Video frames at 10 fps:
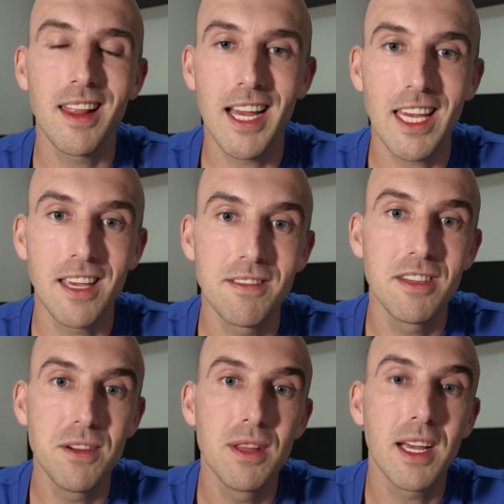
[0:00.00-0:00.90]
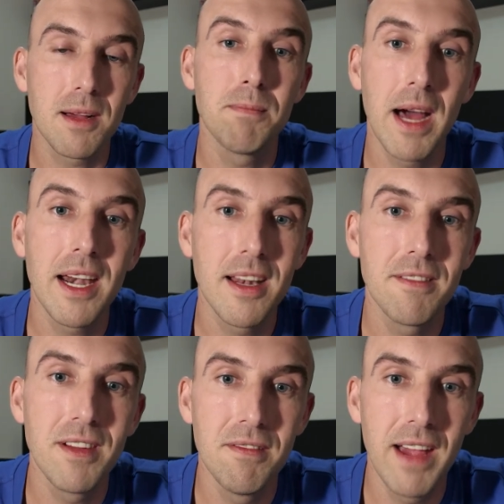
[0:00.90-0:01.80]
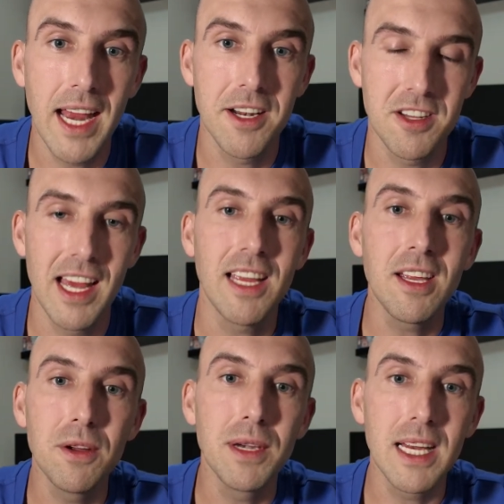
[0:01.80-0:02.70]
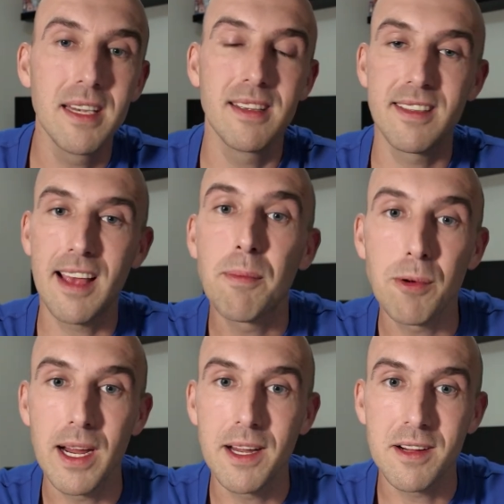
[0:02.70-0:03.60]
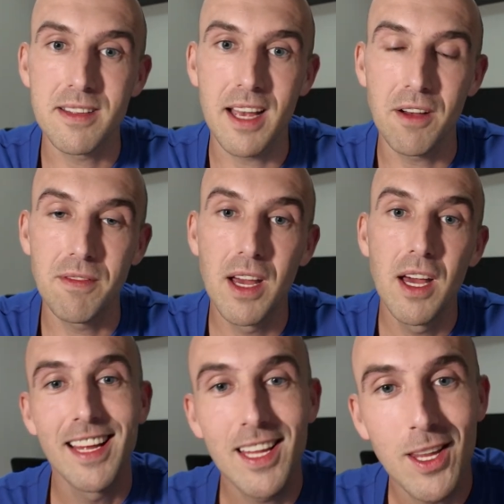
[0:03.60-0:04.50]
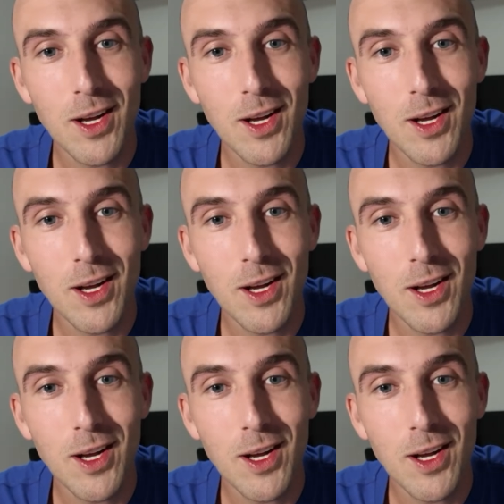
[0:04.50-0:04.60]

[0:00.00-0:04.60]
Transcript: that gives you the competitive advantage that you need to separate yourself. The